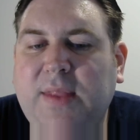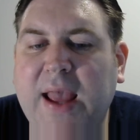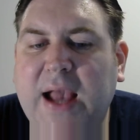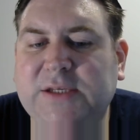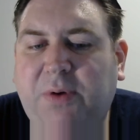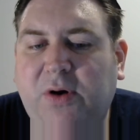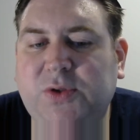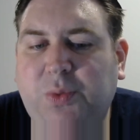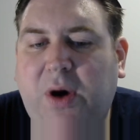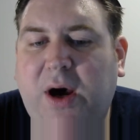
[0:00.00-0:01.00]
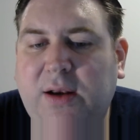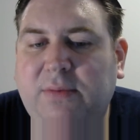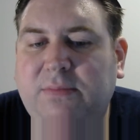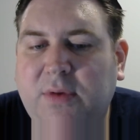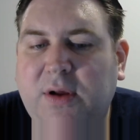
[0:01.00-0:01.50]
Xbox
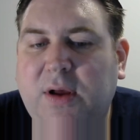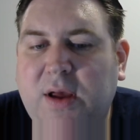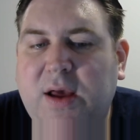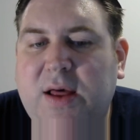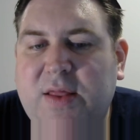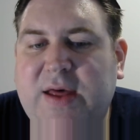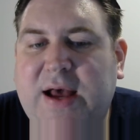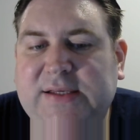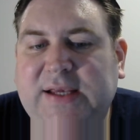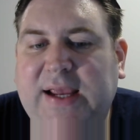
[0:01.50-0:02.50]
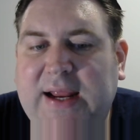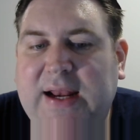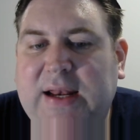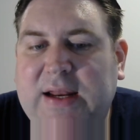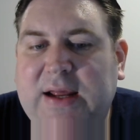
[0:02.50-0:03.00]
One, that's
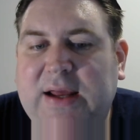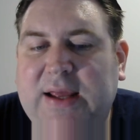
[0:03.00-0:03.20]
in